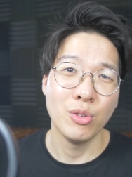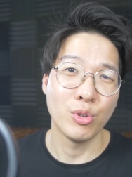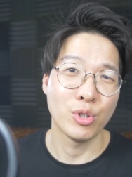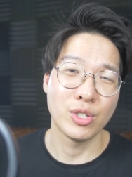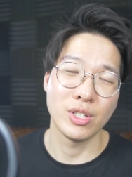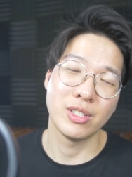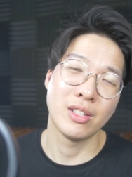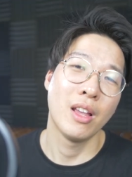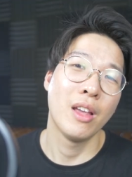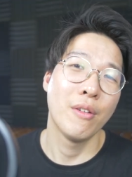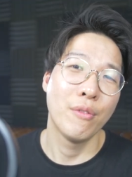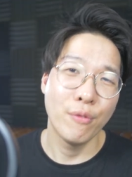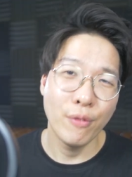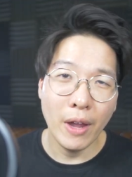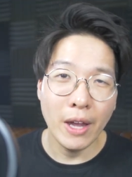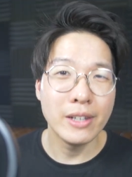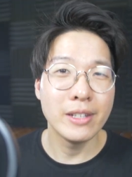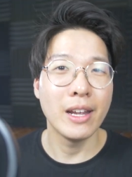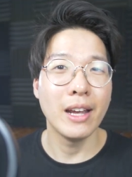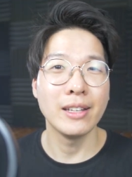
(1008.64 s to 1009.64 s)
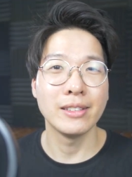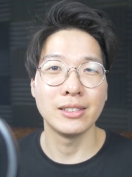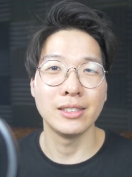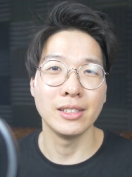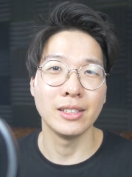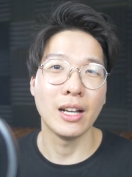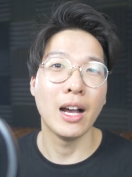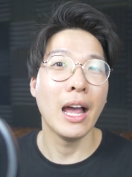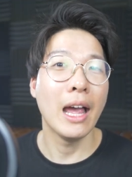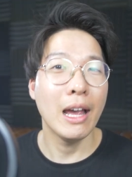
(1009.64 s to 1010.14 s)
which is
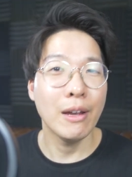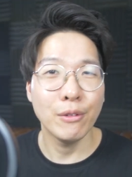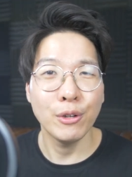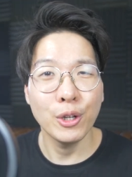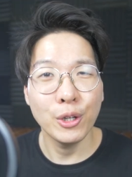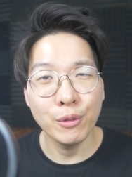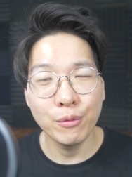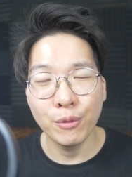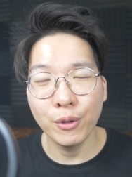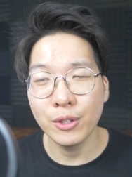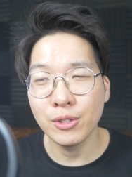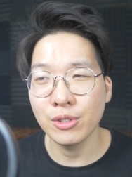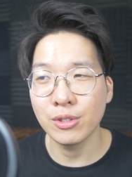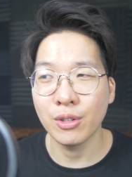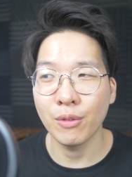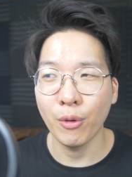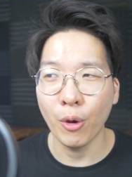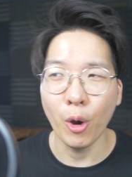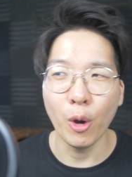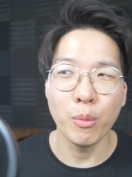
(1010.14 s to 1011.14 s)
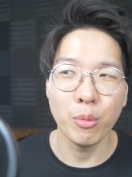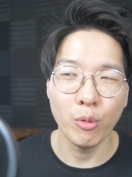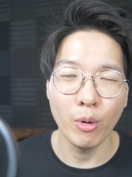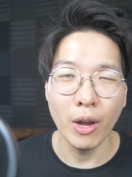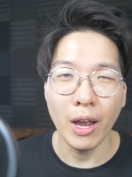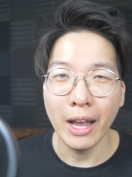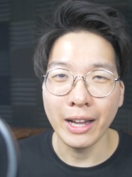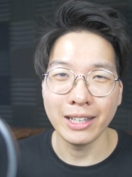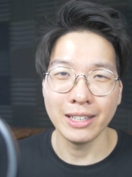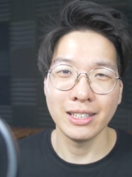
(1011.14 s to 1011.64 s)
fantastic. I have heard versions of Hope
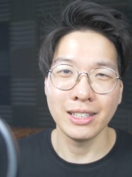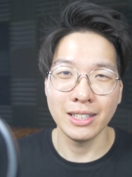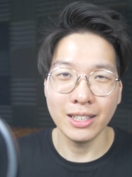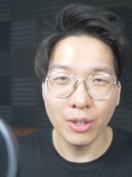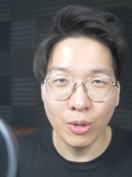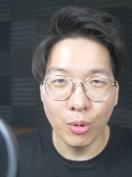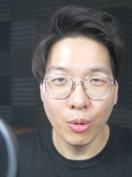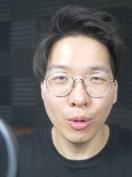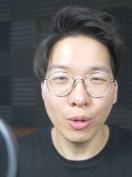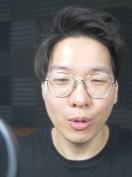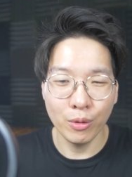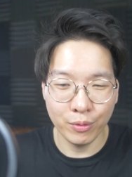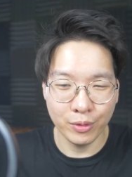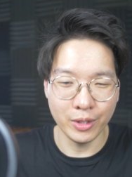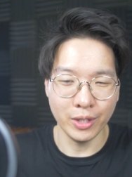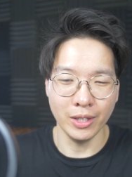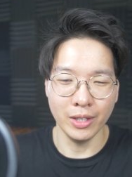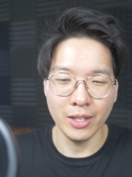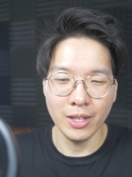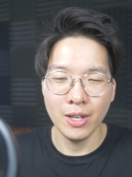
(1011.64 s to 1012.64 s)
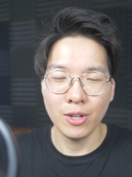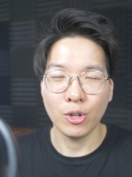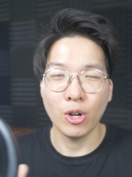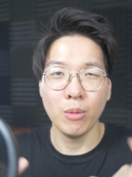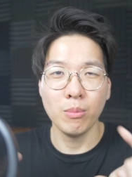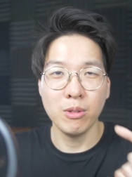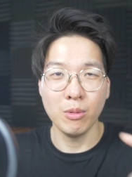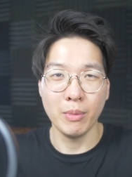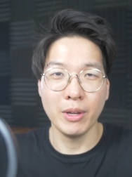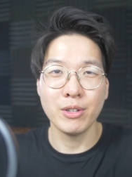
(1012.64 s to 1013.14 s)
where I can hear all of the
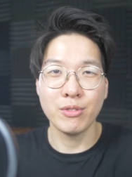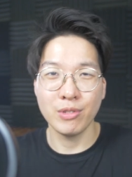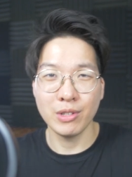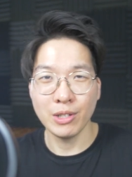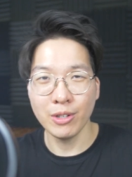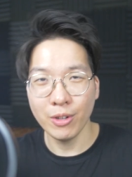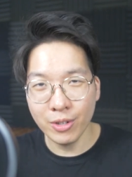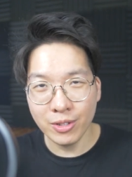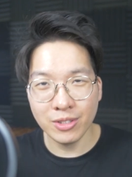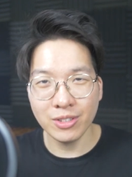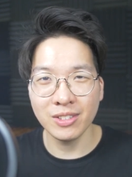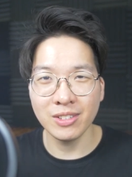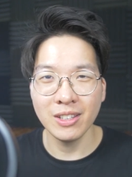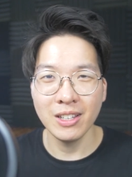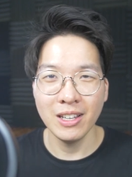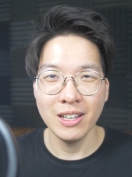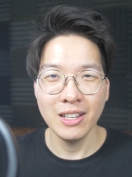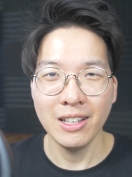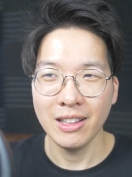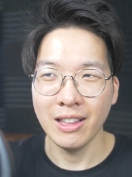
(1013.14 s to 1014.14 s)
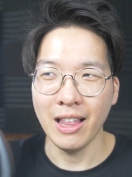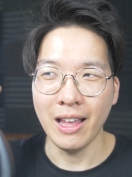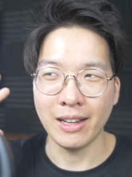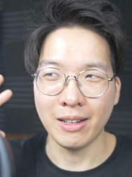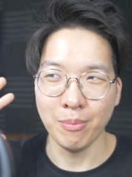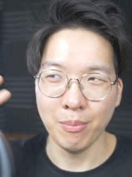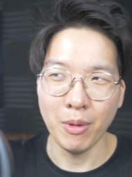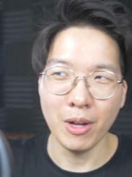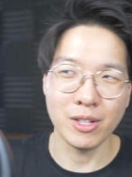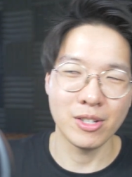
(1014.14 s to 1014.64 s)
complementary notes
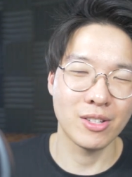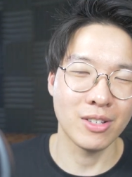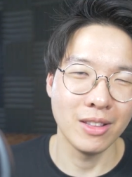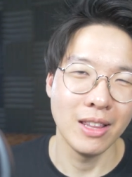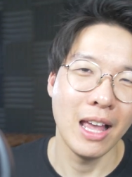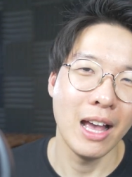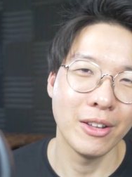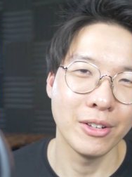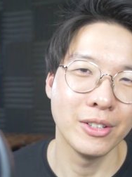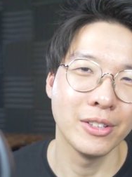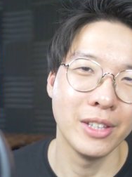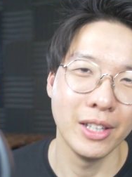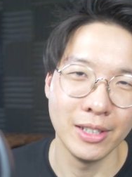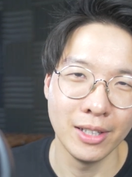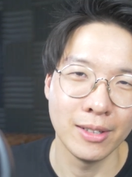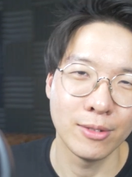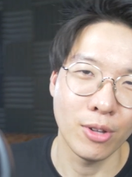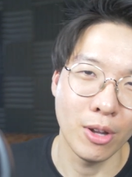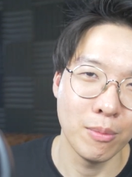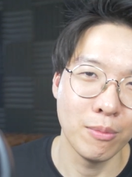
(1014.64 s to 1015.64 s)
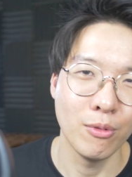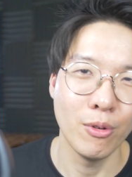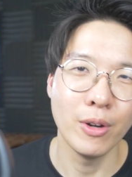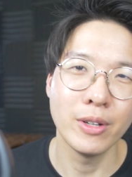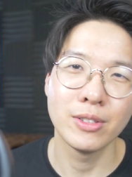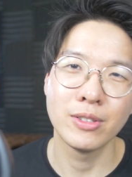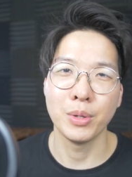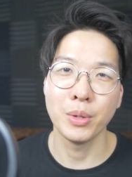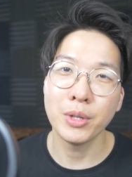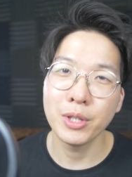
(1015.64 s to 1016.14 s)
like much louder than the top
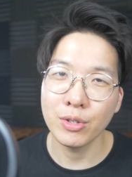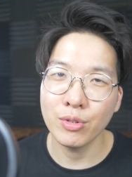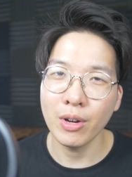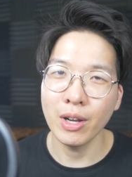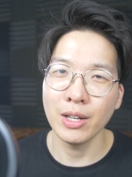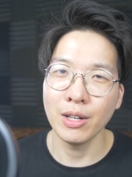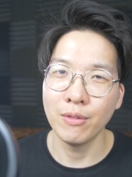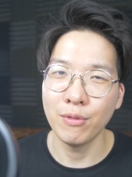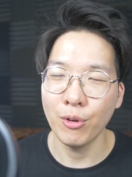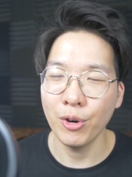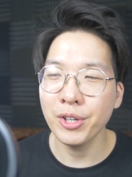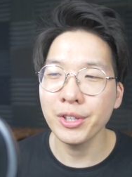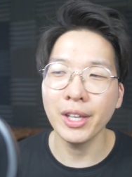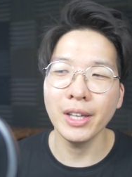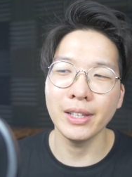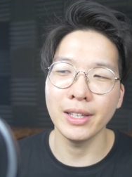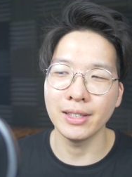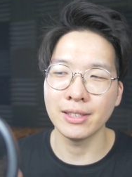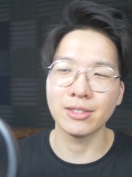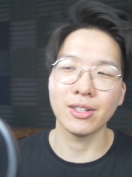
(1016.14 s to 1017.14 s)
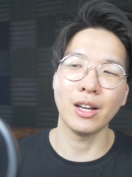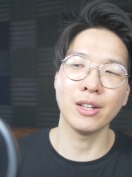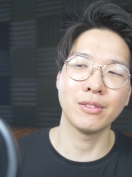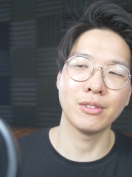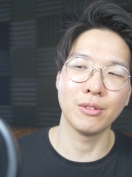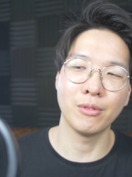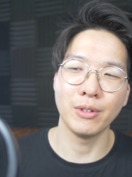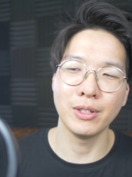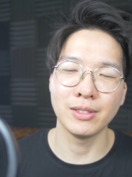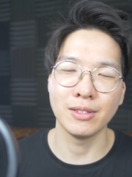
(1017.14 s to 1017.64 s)
voice. We want to try and avoid that. That's kind
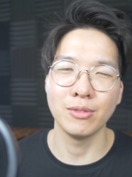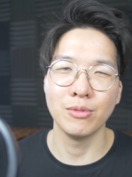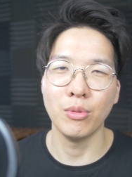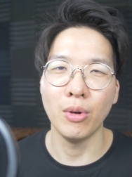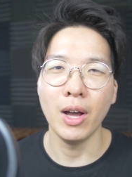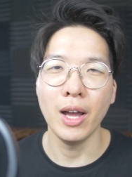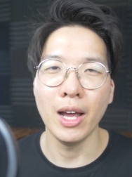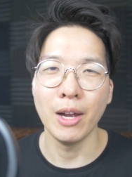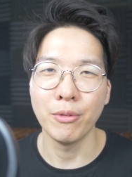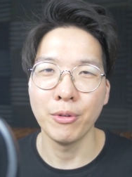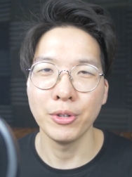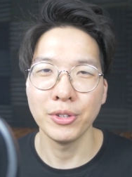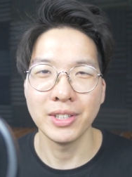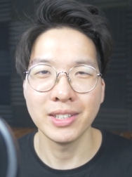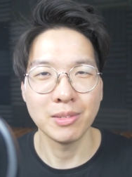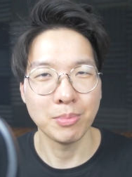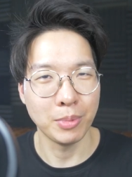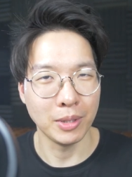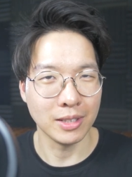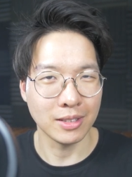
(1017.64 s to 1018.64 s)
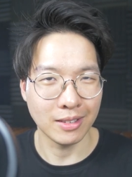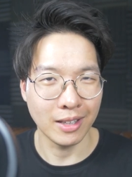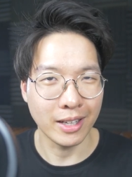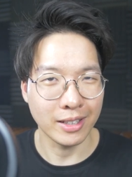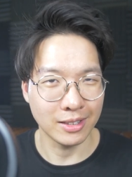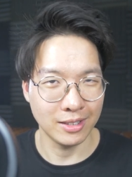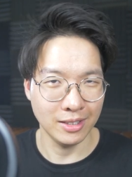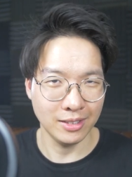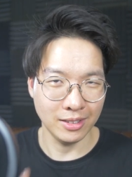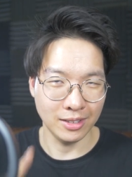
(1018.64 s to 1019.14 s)
of the reason why I wrote this piece
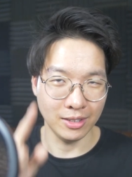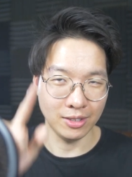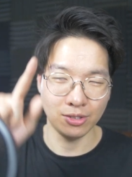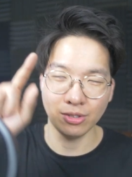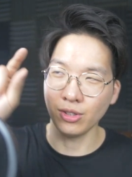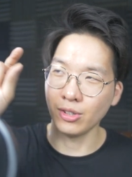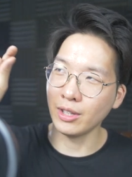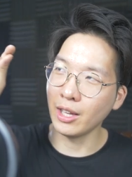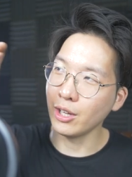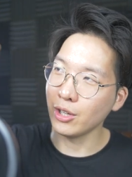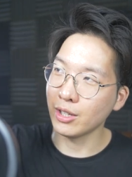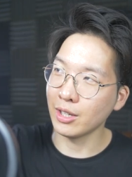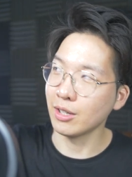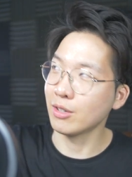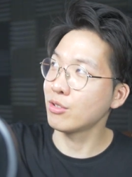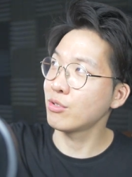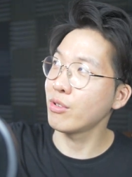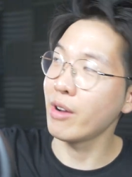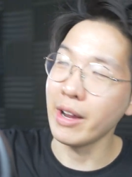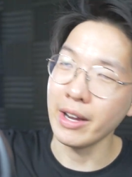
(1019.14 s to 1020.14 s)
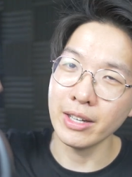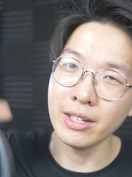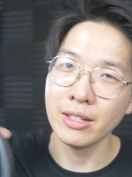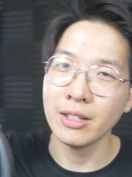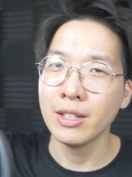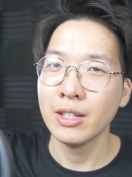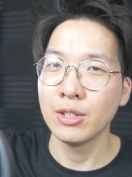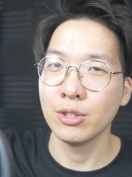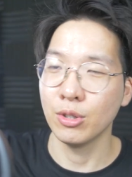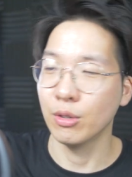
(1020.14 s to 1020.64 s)
like this, is so that you can train
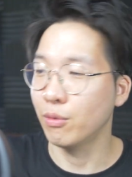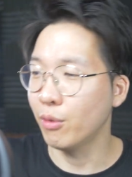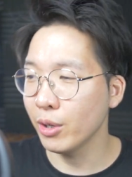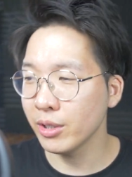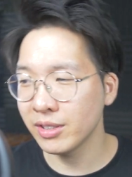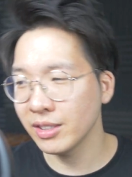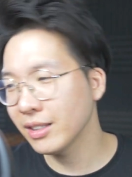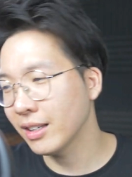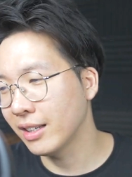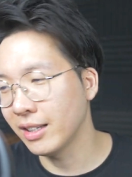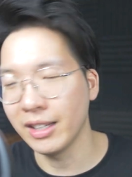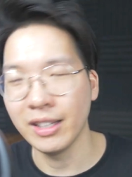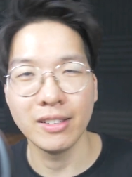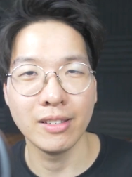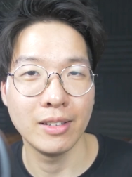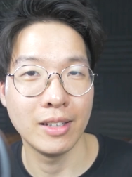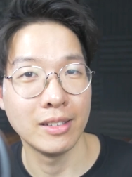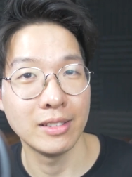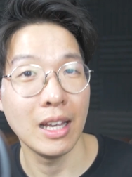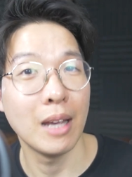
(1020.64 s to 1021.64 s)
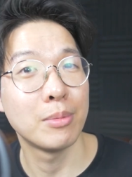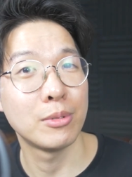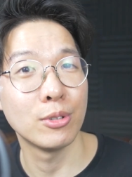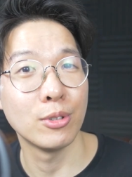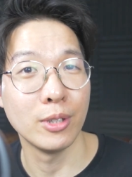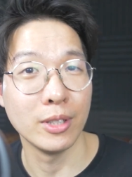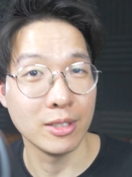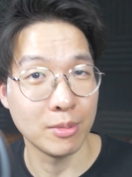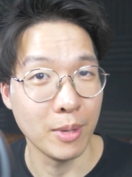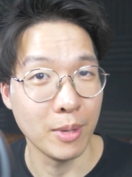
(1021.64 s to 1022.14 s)
your voicing, and Ethan has absolutely